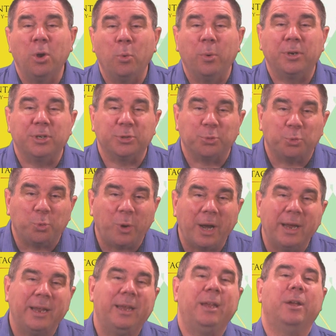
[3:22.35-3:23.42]
which is
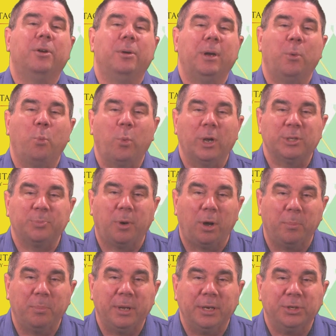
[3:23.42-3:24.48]
right here in West
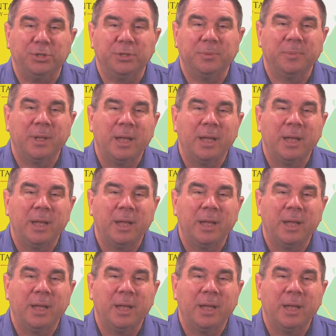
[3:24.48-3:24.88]
Palm Beach.